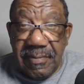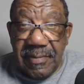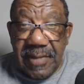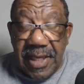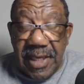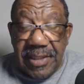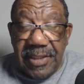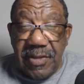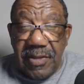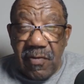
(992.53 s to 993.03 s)

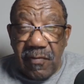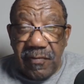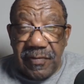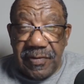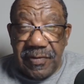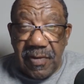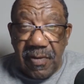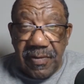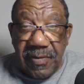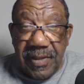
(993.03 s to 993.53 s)
And he
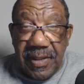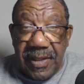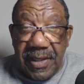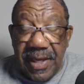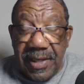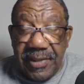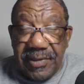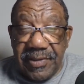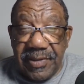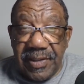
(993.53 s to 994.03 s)
oversaw the
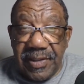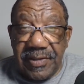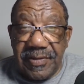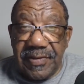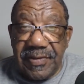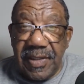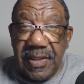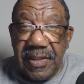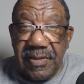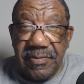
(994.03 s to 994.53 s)
election and
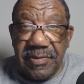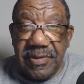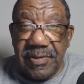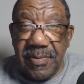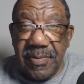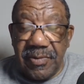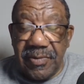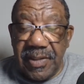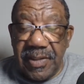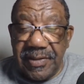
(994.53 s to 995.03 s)
said it was
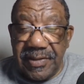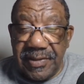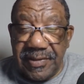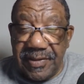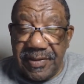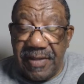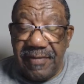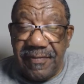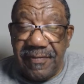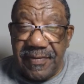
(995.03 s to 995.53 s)
the
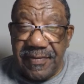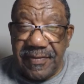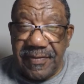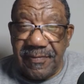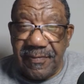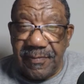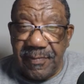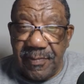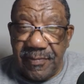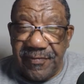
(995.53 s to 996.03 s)

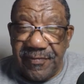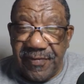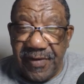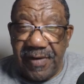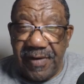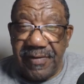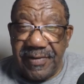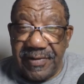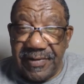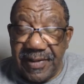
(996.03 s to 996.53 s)
safest,
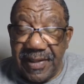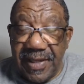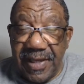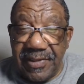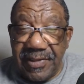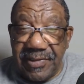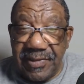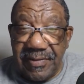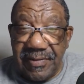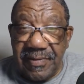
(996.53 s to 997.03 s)
fairest
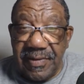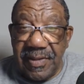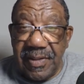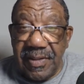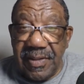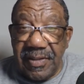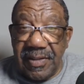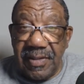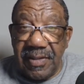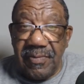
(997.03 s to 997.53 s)
election
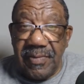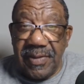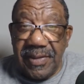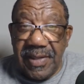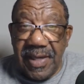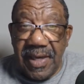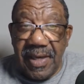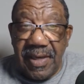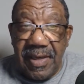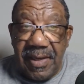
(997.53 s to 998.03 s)
that
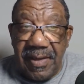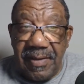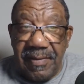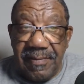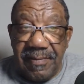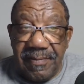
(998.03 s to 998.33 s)
we'd had.